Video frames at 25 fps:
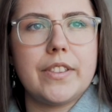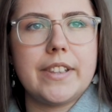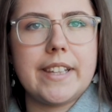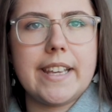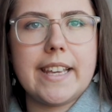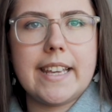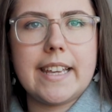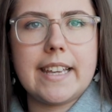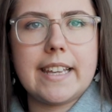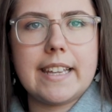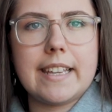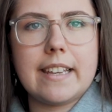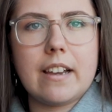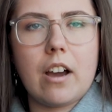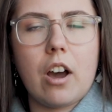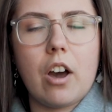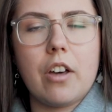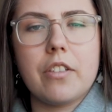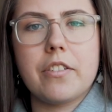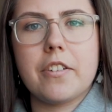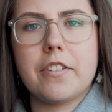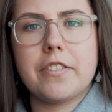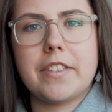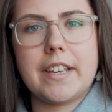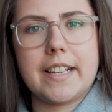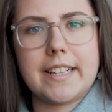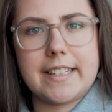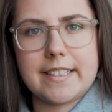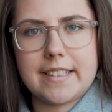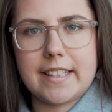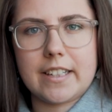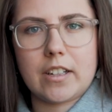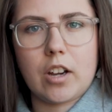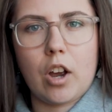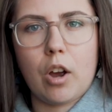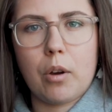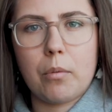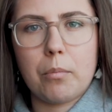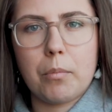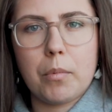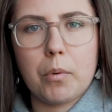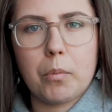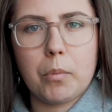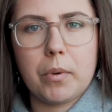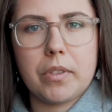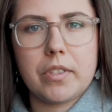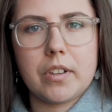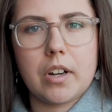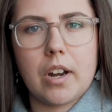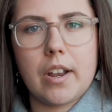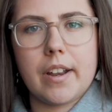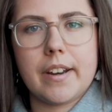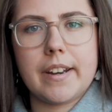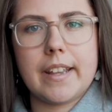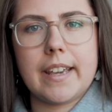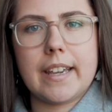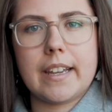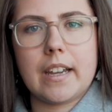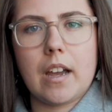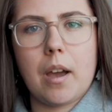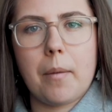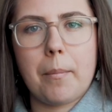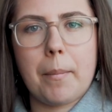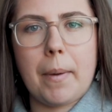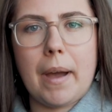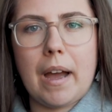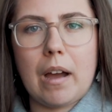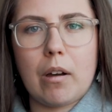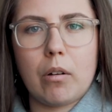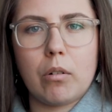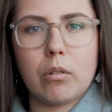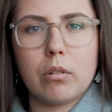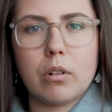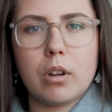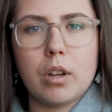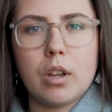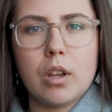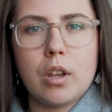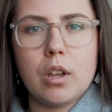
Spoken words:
the other things that come with learning about